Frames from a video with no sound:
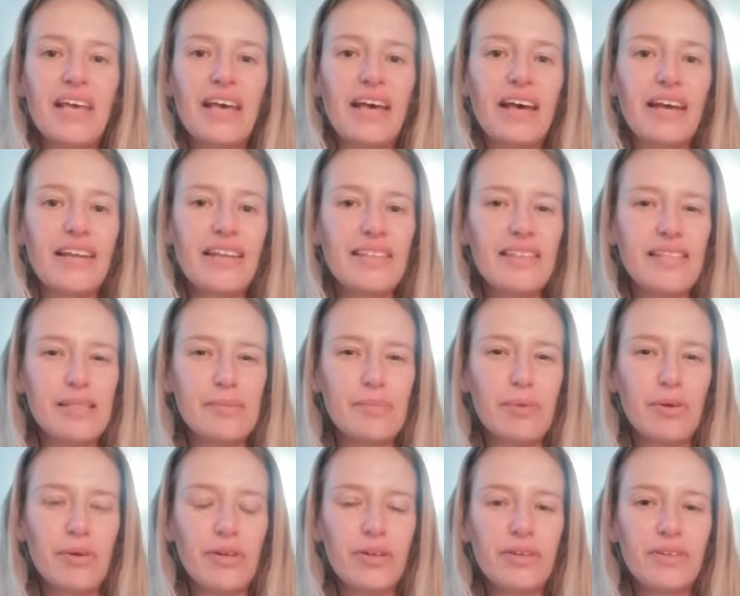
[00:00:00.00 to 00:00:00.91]
And in this
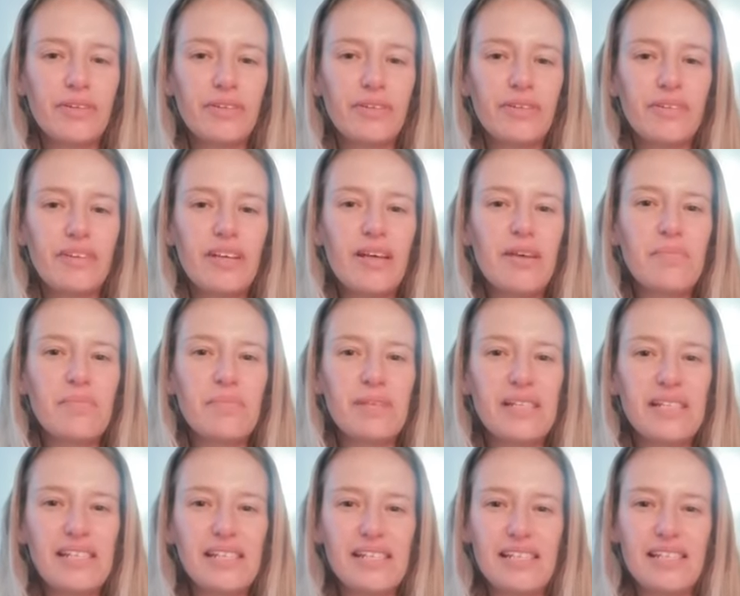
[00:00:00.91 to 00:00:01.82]
book,
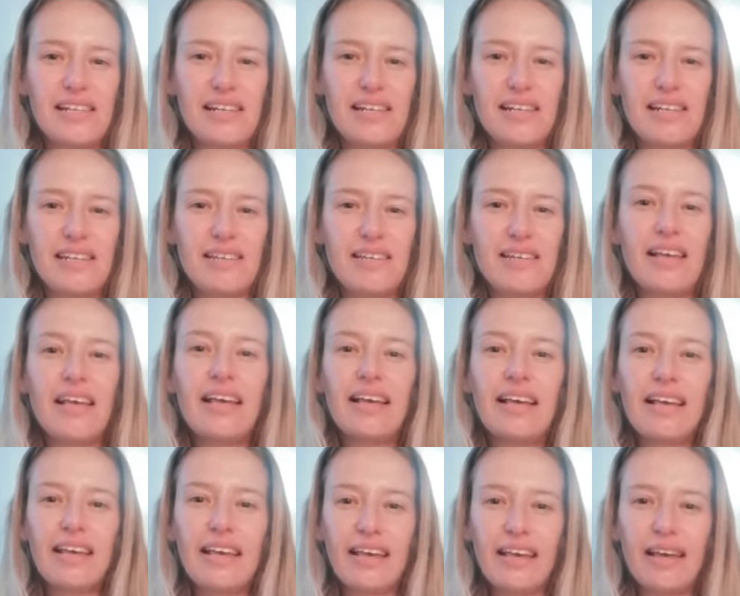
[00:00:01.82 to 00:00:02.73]
Mr. Silly
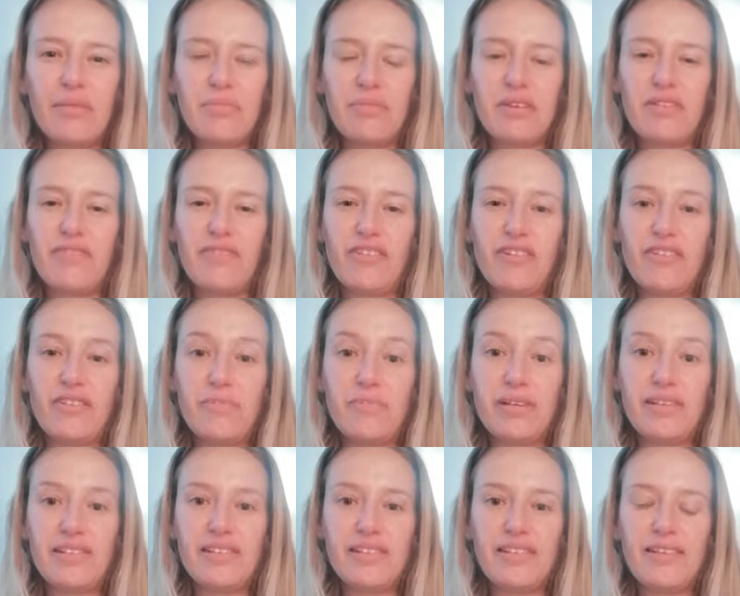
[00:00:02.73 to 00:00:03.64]
can be very
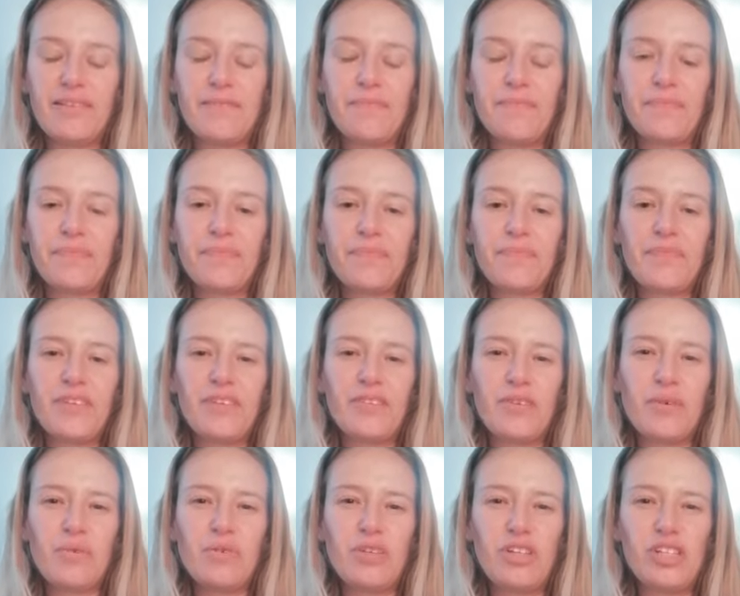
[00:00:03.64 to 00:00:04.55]
messy.
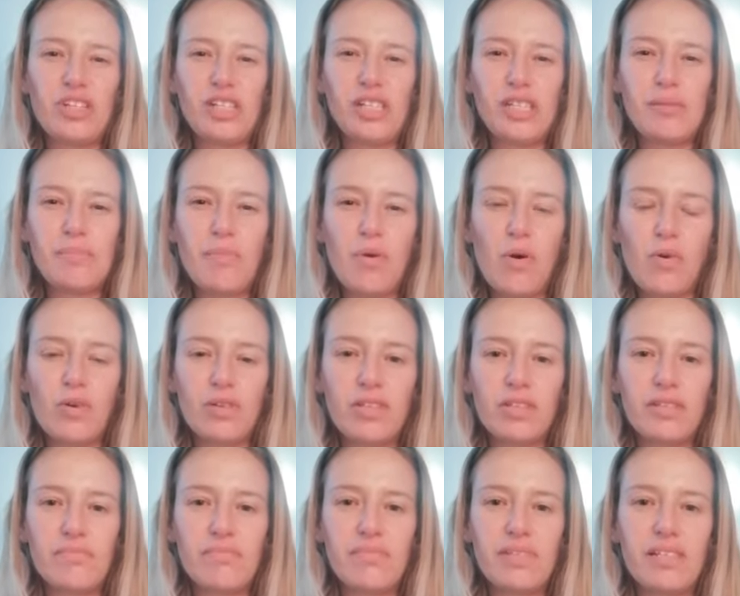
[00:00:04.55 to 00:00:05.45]
So I want you to
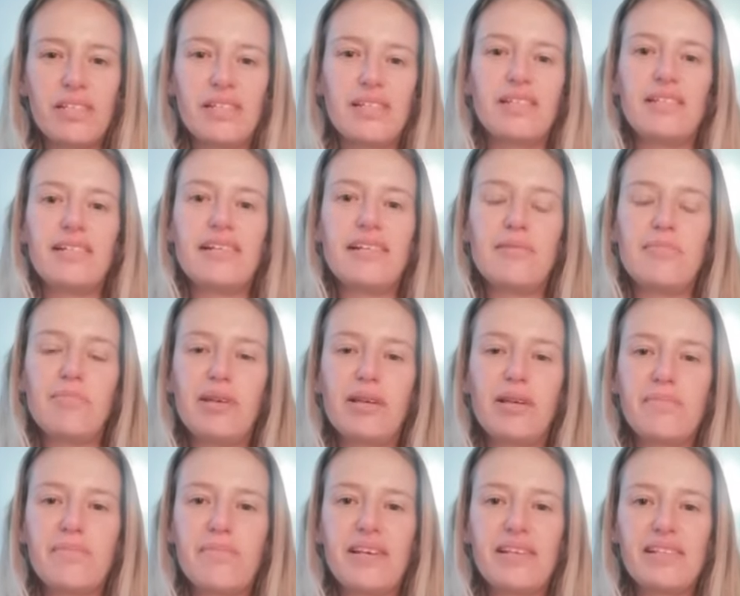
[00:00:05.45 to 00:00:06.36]
spot Mr. Silly
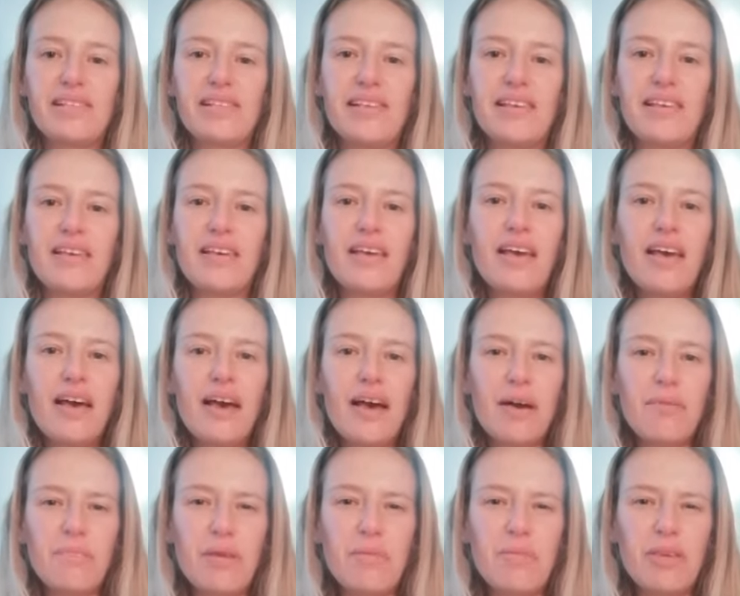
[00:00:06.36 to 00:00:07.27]
being messy.
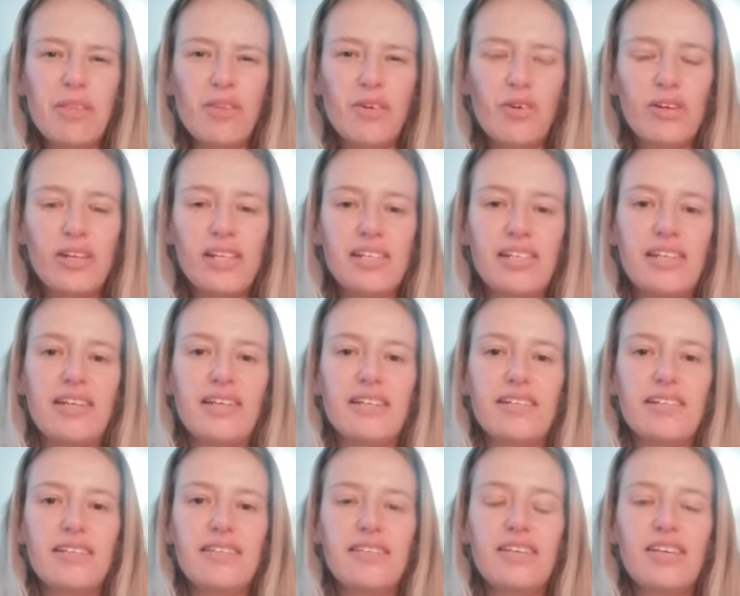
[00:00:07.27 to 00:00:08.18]
And maybe in the
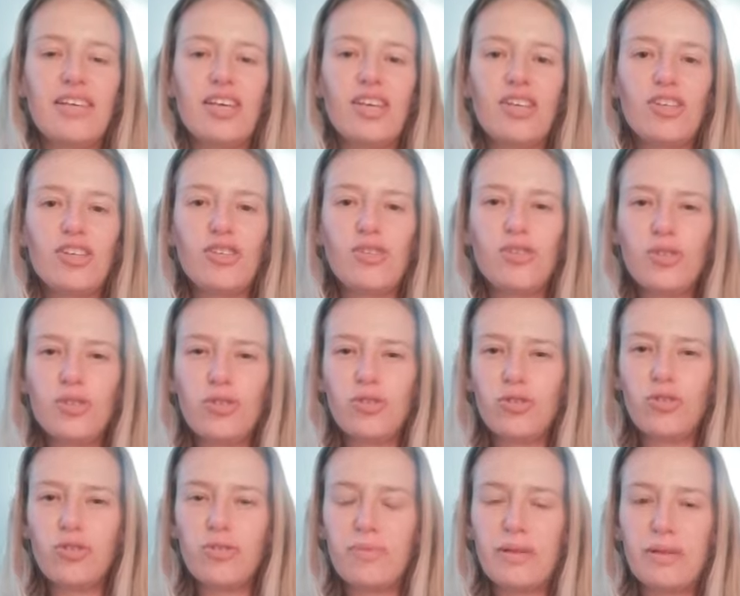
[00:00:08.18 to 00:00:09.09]
holidays, you could
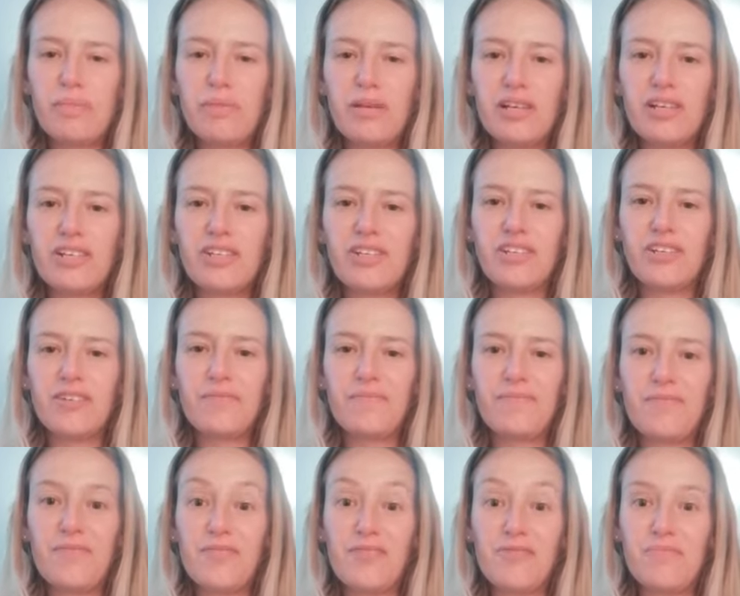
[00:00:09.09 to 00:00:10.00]
draw me a picture
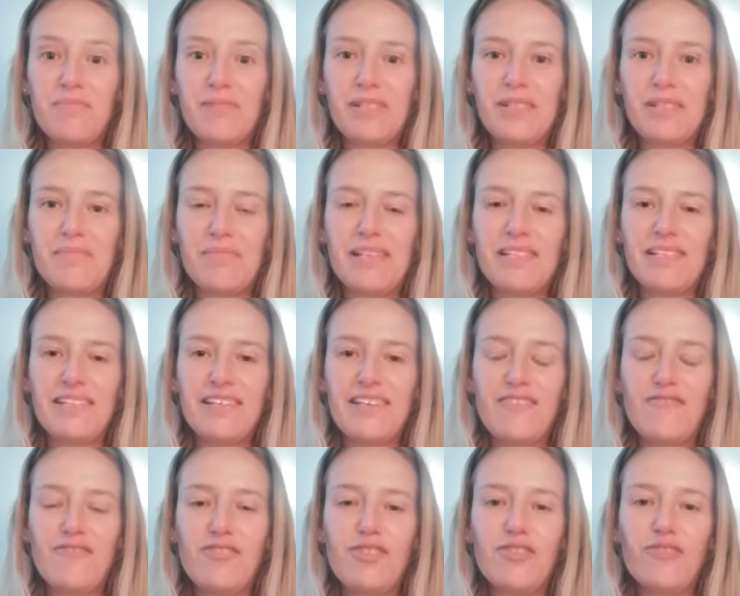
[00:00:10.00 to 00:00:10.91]
of Mr.
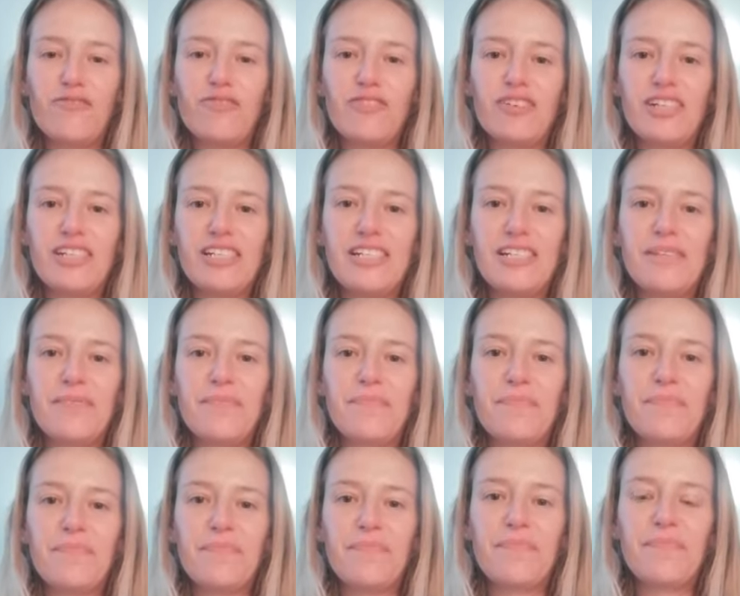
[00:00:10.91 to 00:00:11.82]
Messy if you can find him.
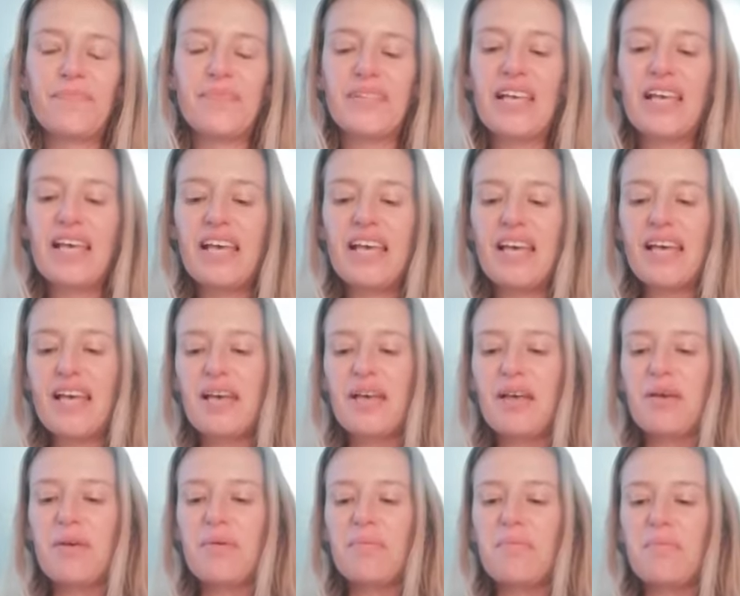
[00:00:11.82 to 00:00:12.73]

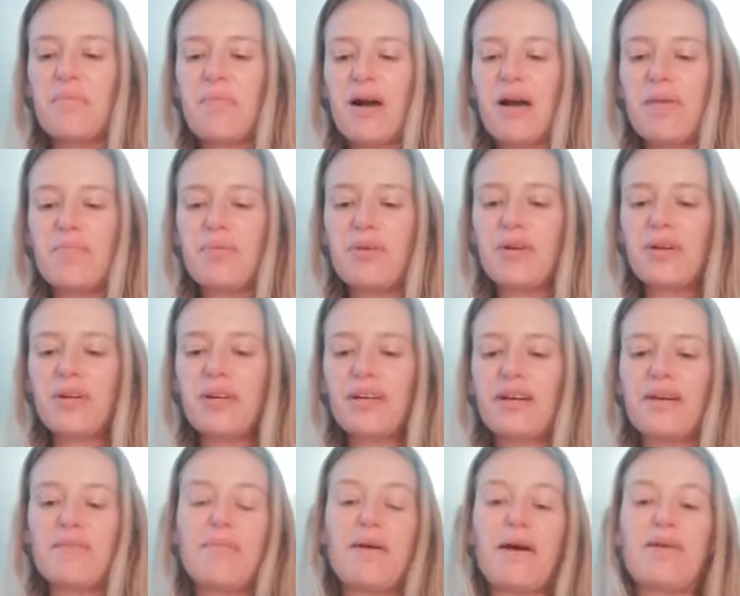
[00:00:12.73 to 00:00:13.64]
My book
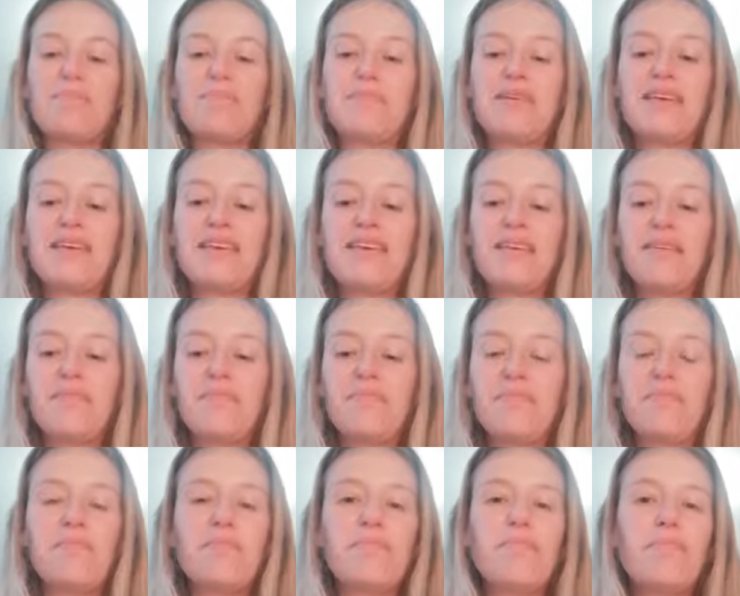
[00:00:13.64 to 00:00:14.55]
about me
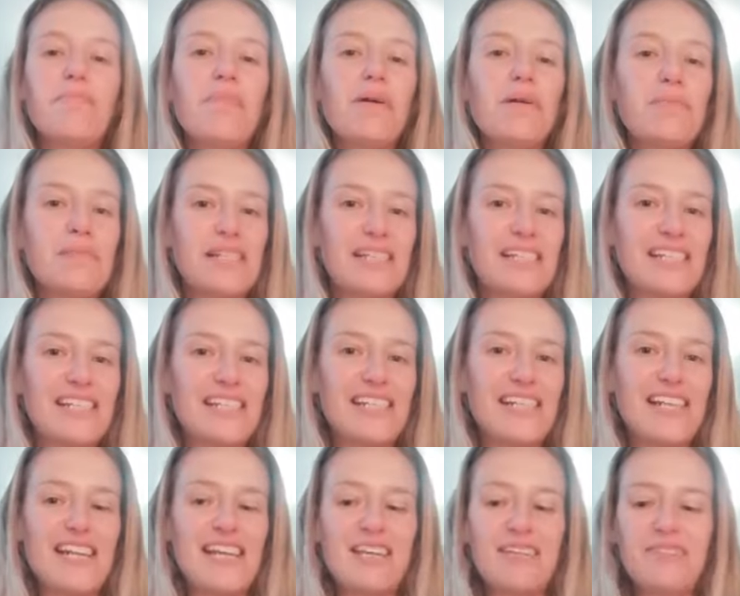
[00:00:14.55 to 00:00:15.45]
by Mr.
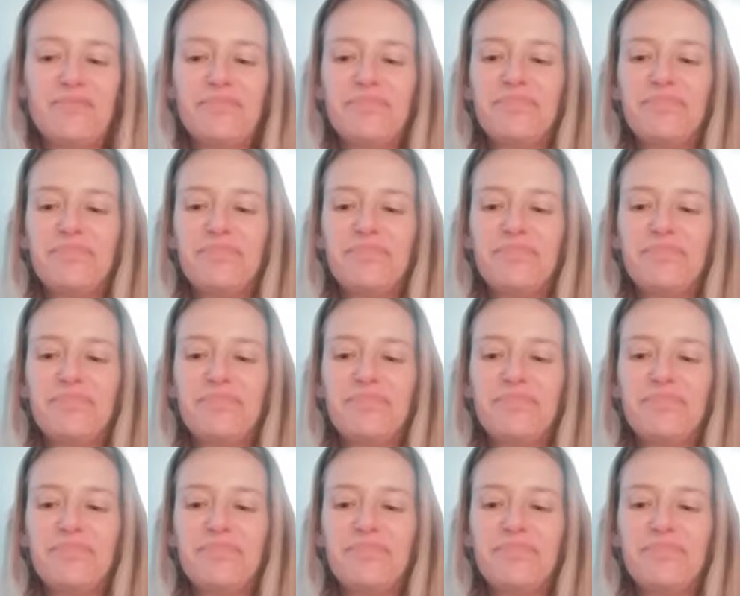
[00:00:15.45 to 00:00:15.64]
Silly.